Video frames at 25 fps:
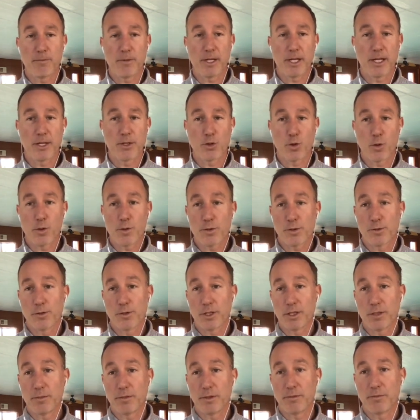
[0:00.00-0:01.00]
And Jordan just
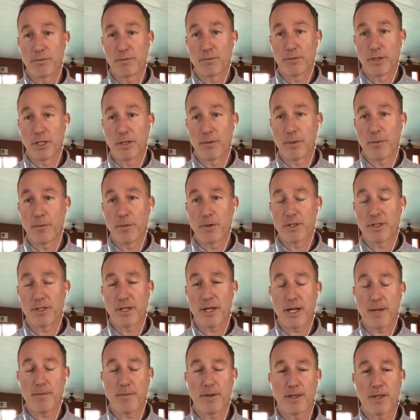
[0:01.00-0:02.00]
took a little bit, little bit more time.